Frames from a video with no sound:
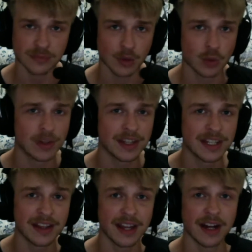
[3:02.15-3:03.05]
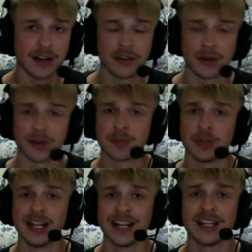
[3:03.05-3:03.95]
within there is
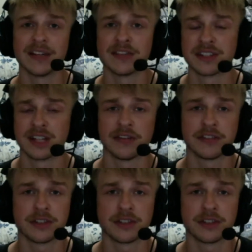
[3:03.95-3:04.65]
plenty of stuff to